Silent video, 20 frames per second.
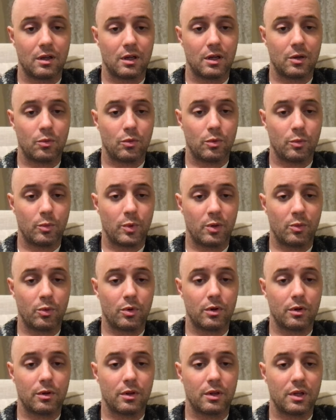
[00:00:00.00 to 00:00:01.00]
And
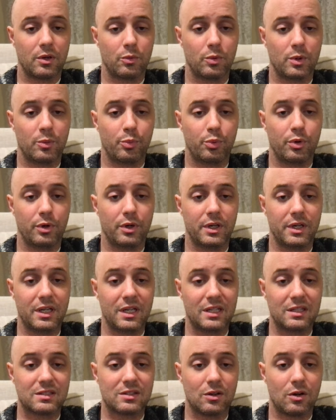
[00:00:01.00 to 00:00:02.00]
remember that we put
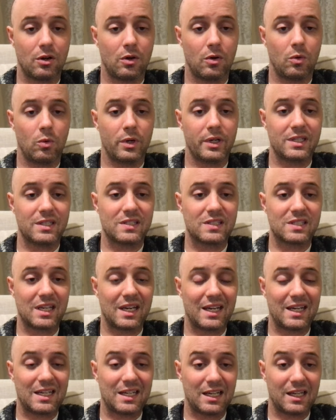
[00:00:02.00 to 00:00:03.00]
it always
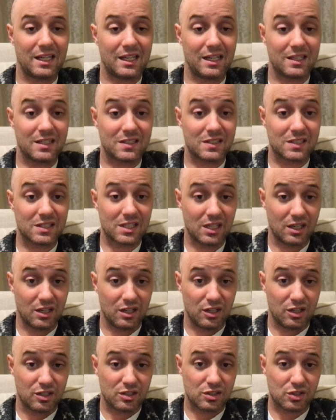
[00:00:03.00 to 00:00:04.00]
as
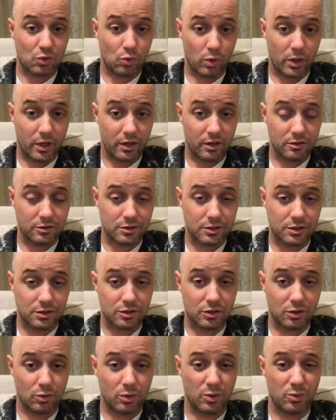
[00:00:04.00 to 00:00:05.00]
squares.
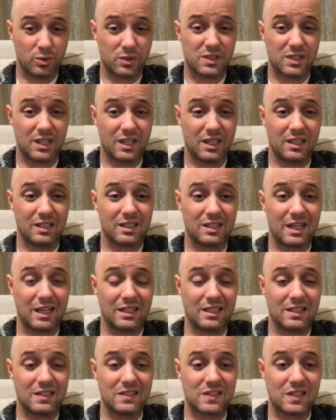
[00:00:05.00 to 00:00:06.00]
So we would say
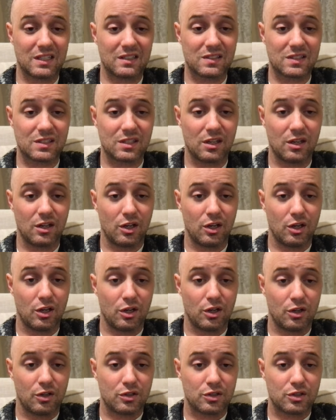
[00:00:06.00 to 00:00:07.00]
96
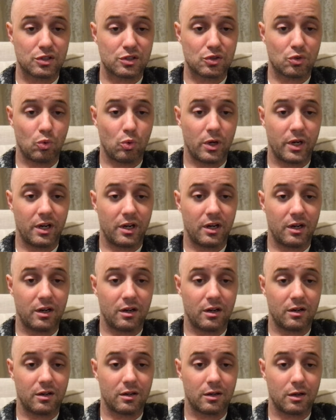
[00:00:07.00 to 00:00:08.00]

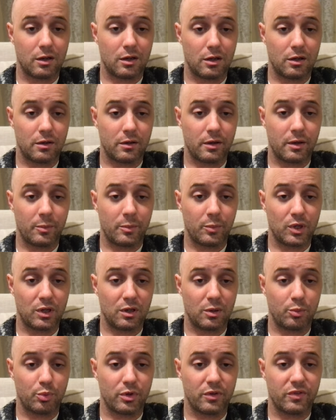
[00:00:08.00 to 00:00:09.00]
square, I'm going
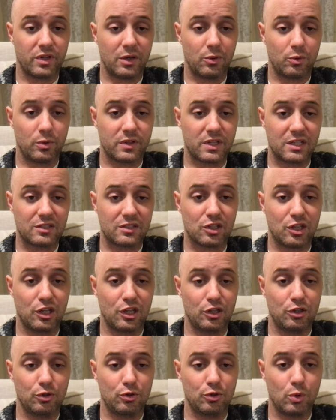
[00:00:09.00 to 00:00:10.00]
to abbreviate with
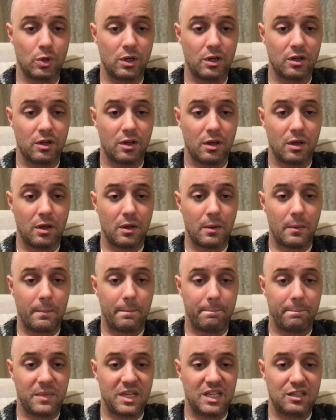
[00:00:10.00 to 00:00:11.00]
SQ,
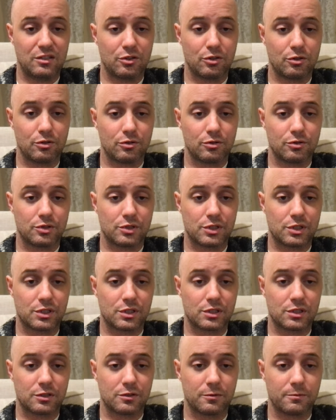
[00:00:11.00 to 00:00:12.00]

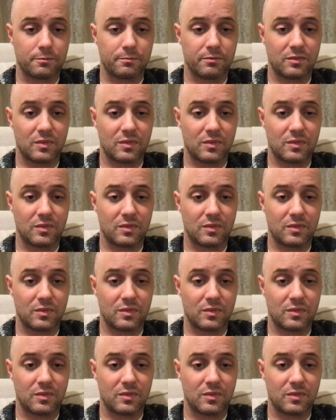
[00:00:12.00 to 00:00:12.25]
meters.